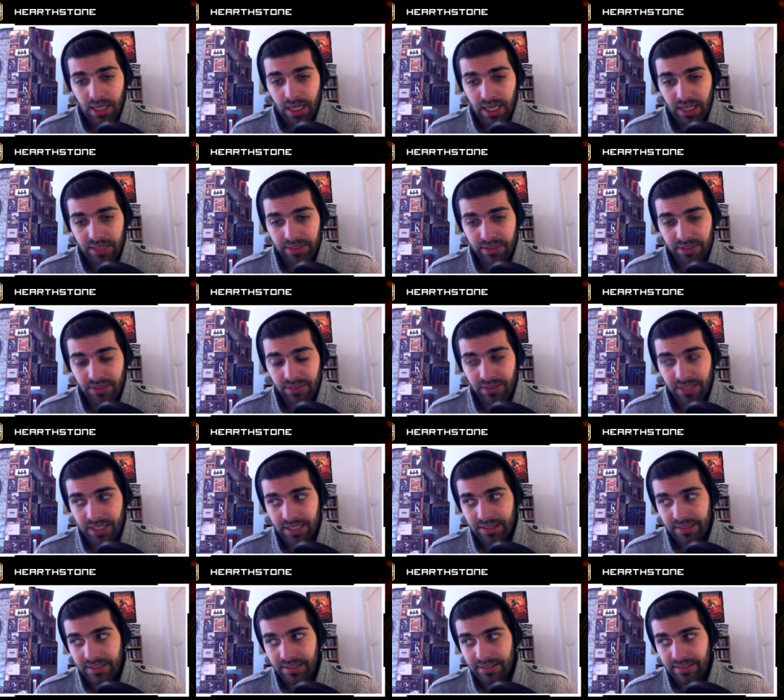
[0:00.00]
Other than
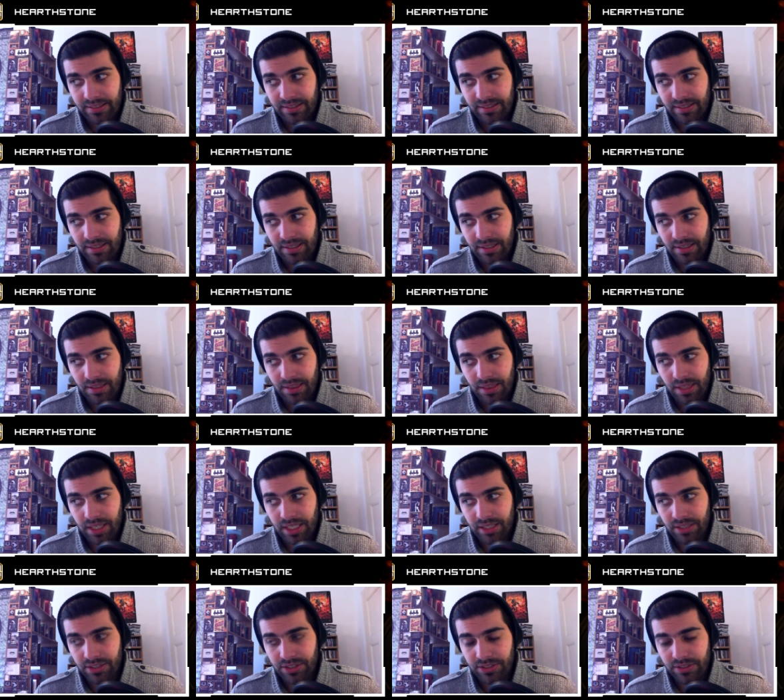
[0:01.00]
that, this
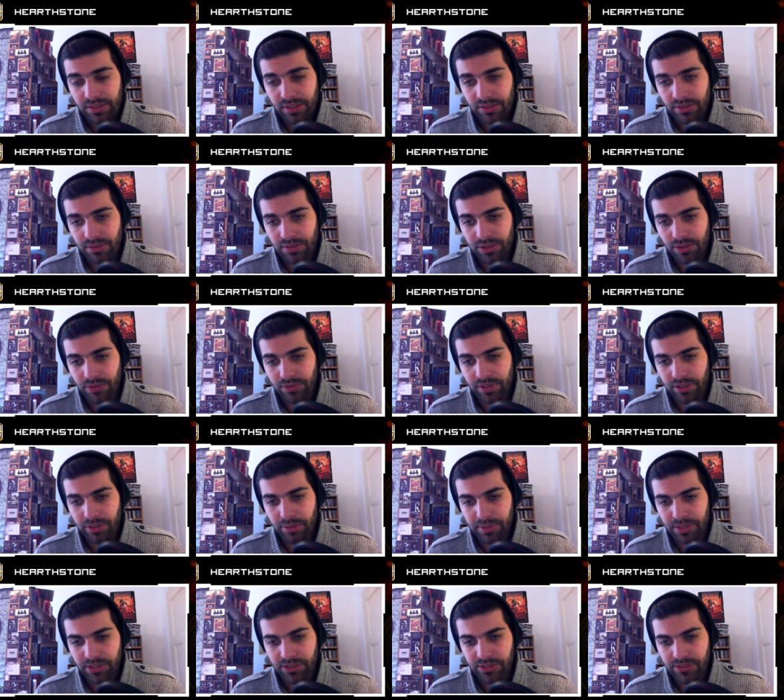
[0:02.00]
thing just doesn't do very
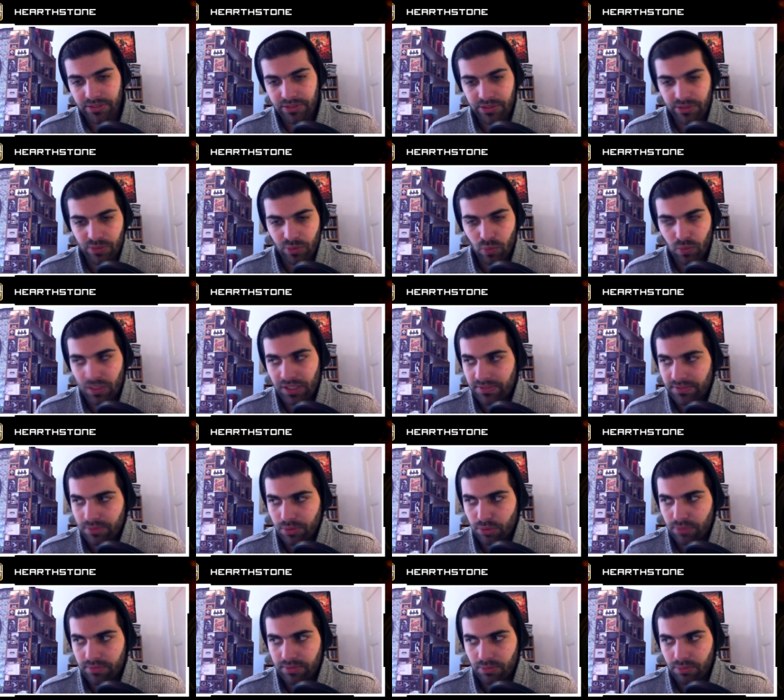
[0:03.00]
much. It's just a
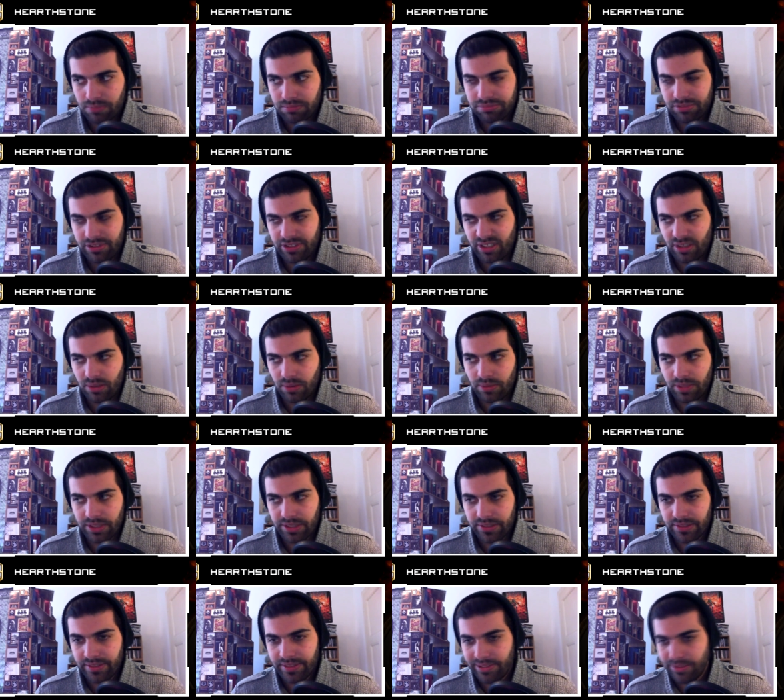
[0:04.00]
1/4 for 2,
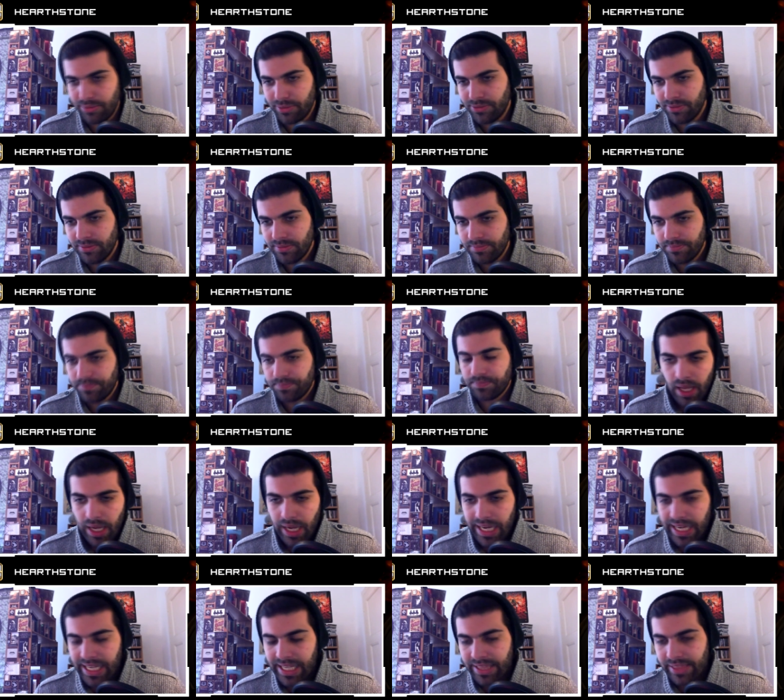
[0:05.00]
which is terrible.
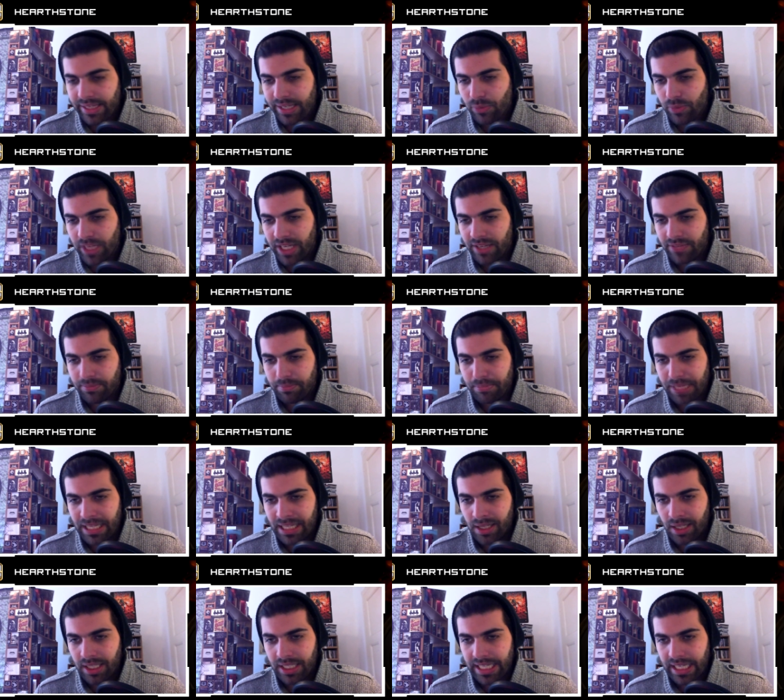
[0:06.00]
And then we have
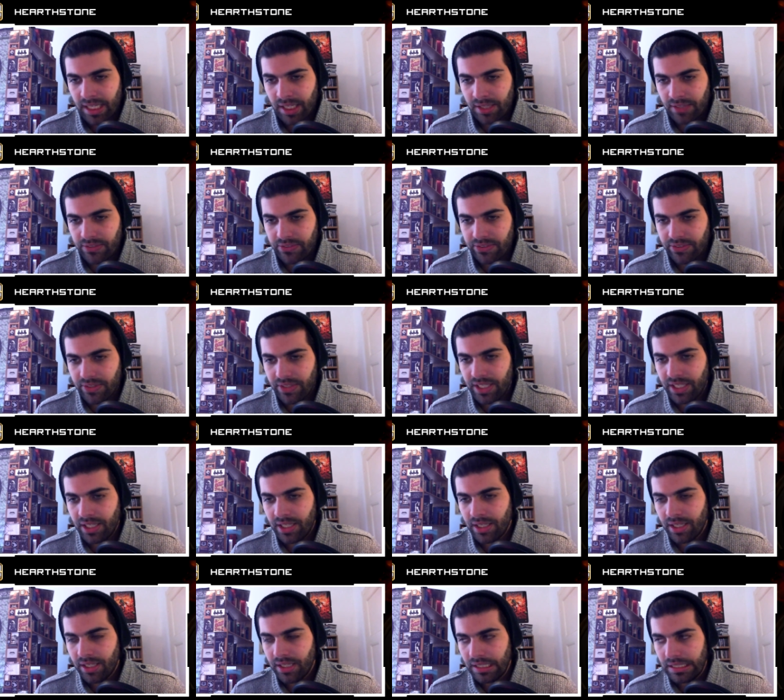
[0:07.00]
Mal'Ganis,
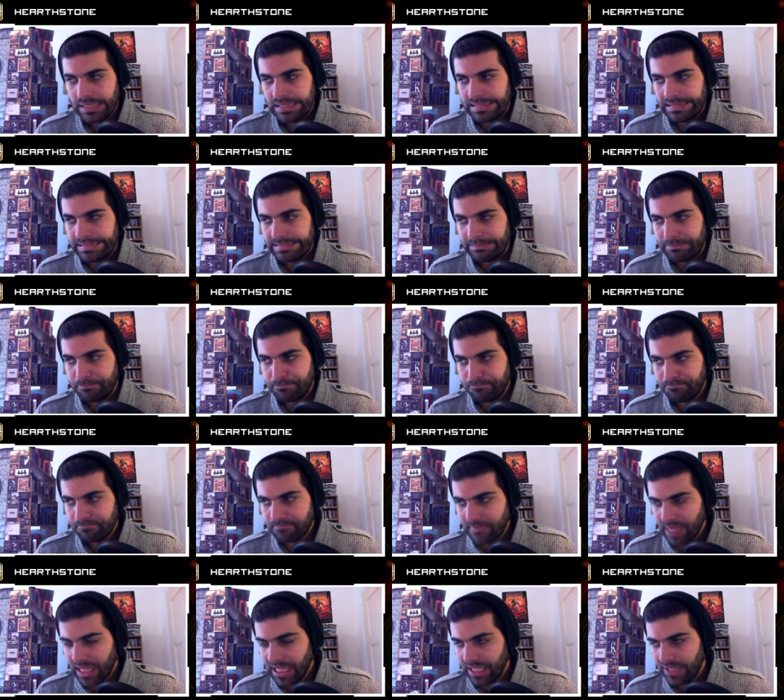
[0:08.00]
the
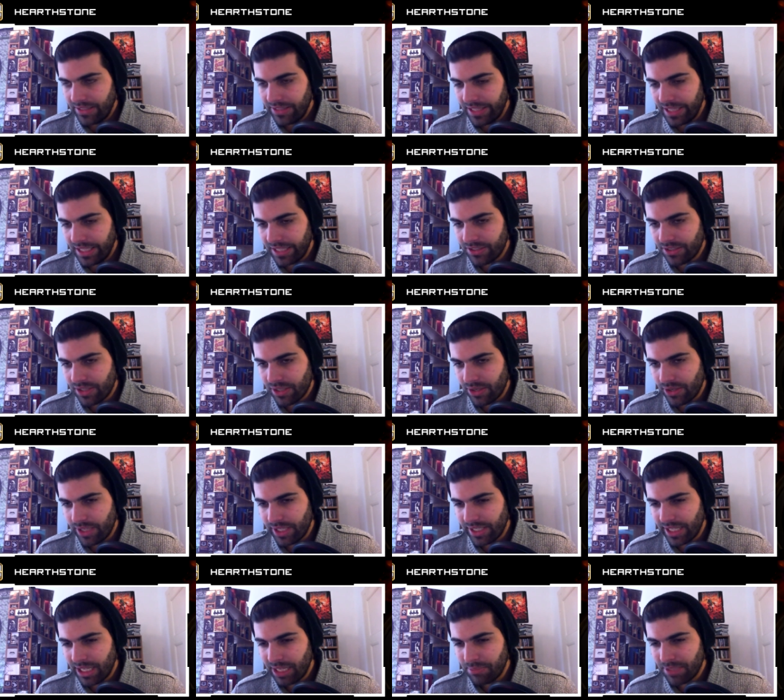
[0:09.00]
legendary
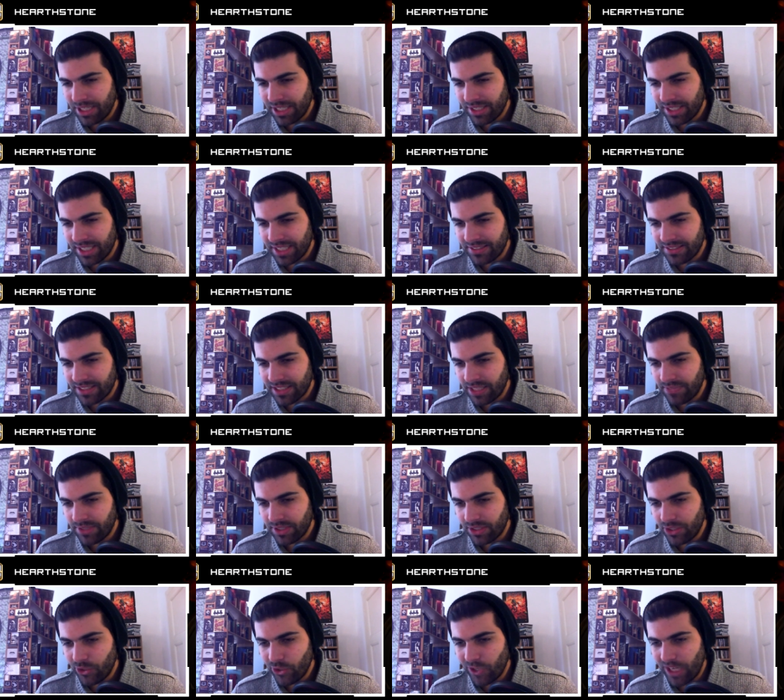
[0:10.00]
9 mana
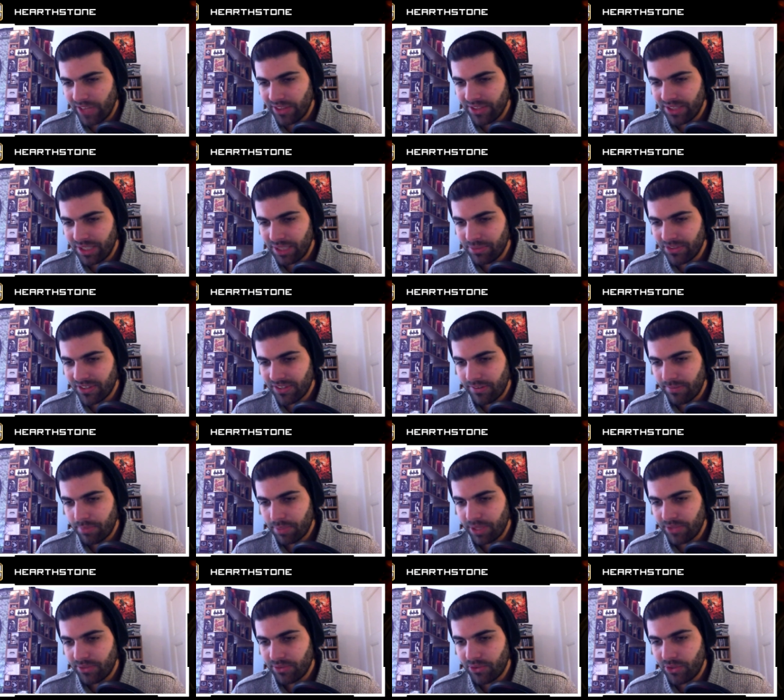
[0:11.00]
9/7. Your other demons have
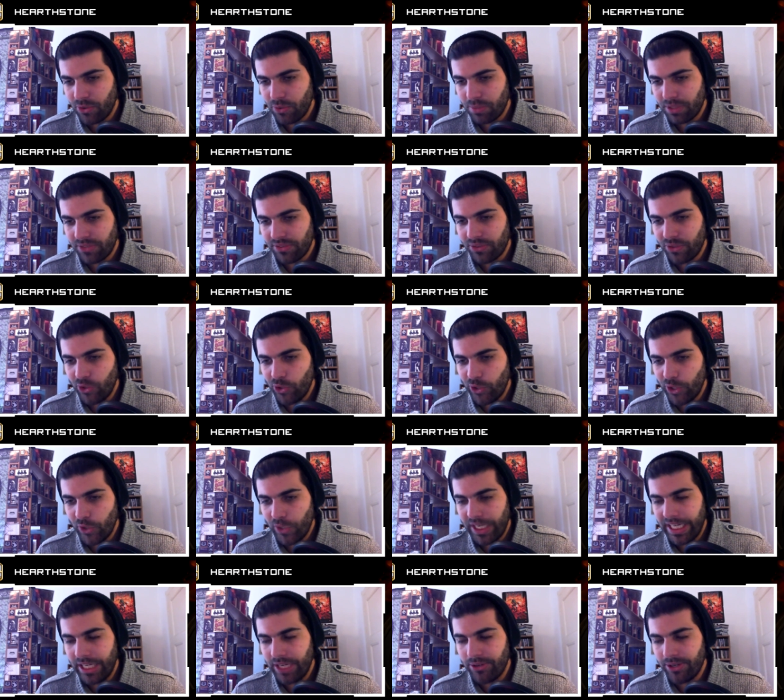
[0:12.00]
+2/+2.
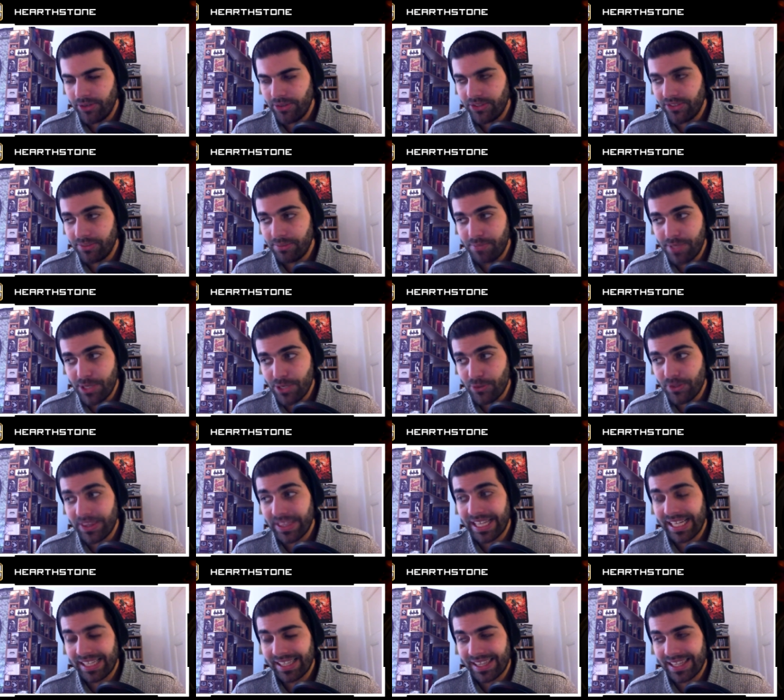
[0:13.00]
Your hero is immune.
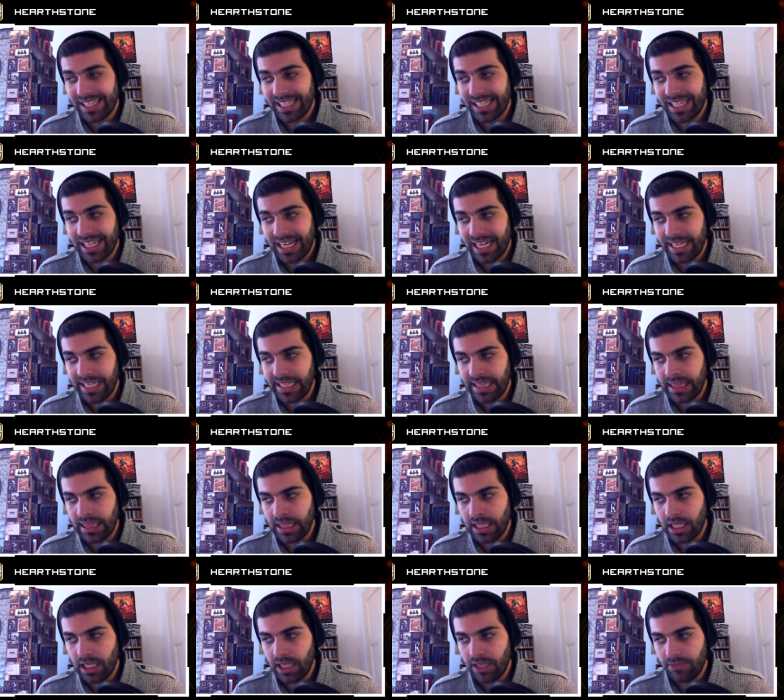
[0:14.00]
That thing I
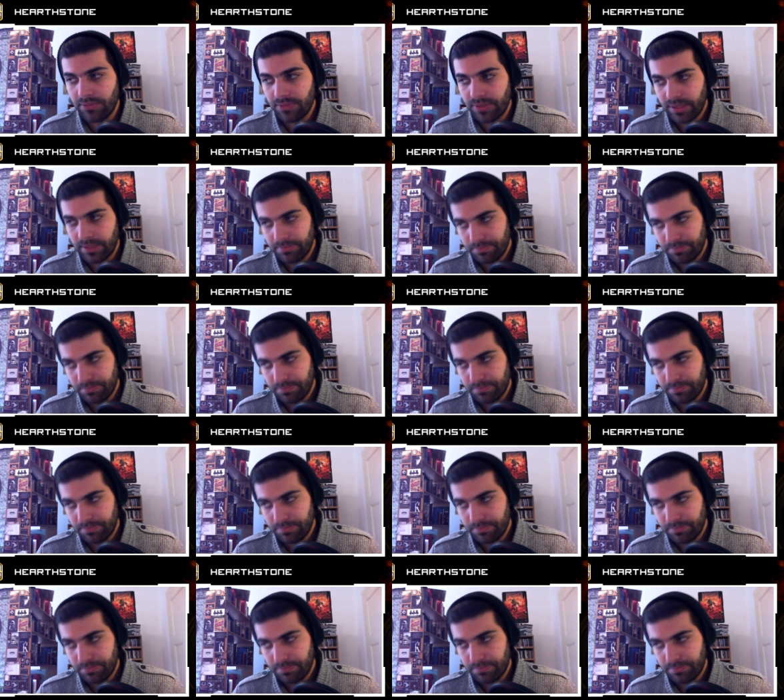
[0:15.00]
love.